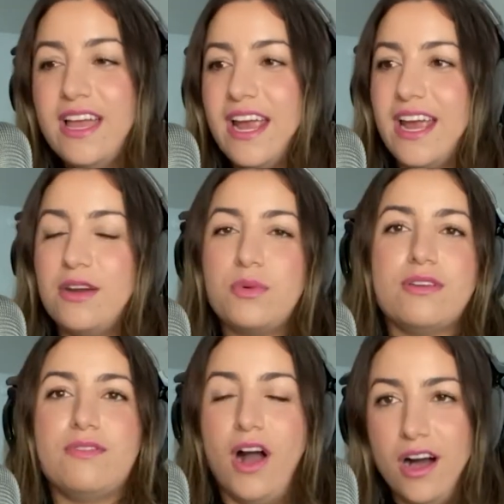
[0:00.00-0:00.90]
and
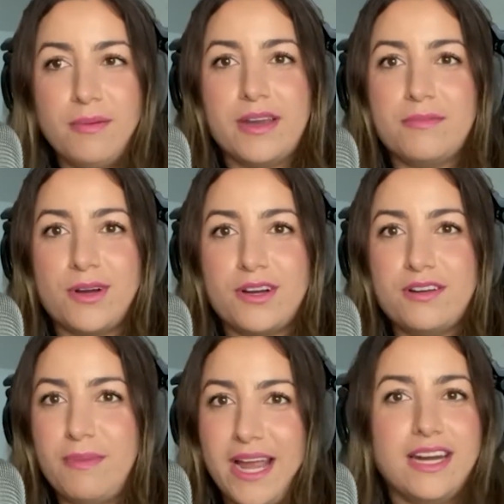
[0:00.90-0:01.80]
we've all been
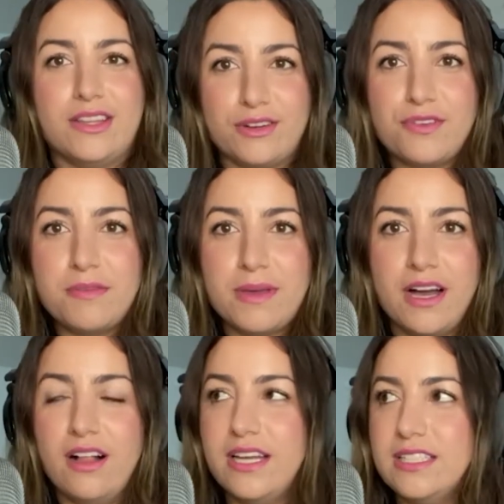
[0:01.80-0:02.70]
burned by another
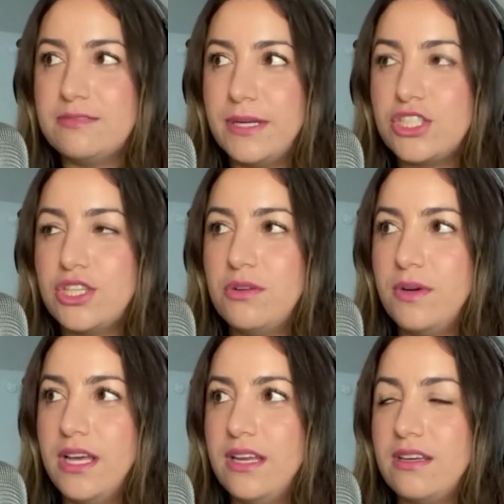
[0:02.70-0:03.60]
female. And especially
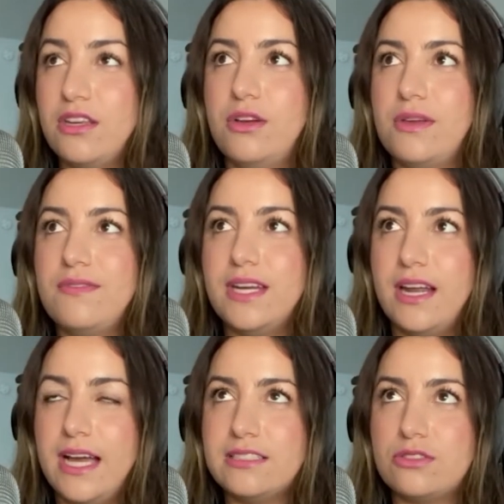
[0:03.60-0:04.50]
when, even in
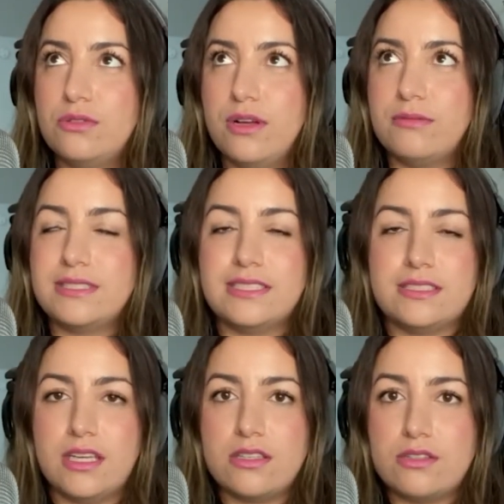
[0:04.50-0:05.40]
high school, I was
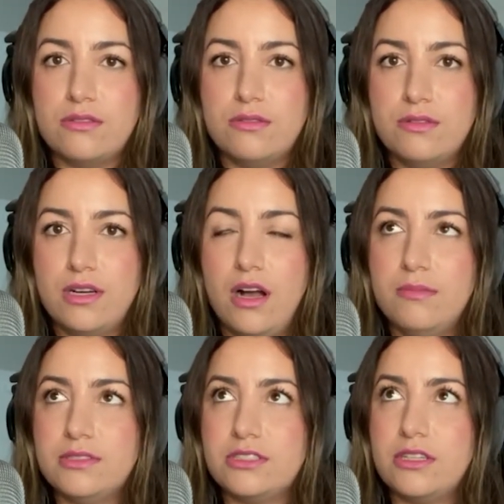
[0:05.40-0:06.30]
listening to an
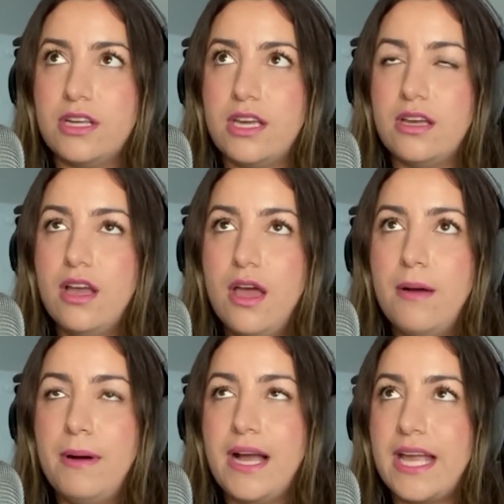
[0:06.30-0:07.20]
Almost 30
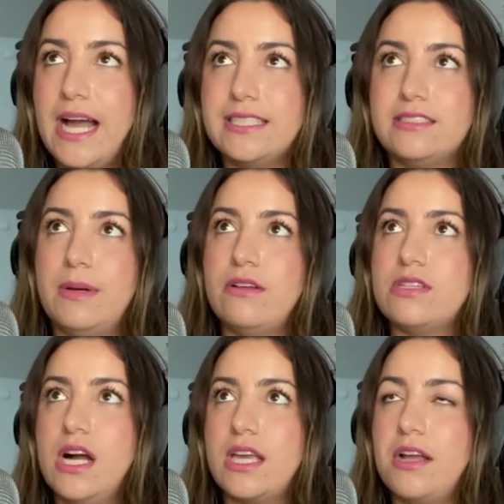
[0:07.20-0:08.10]
podcast
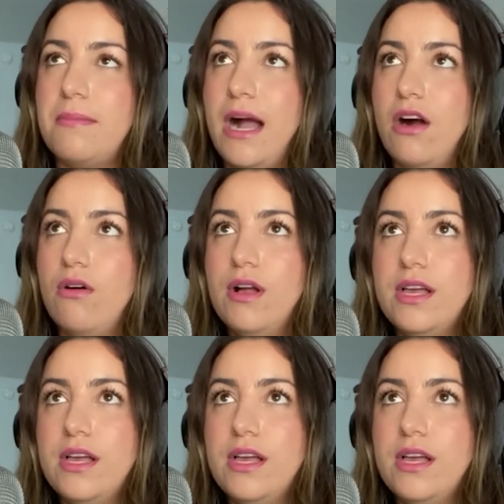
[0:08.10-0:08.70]
talking about,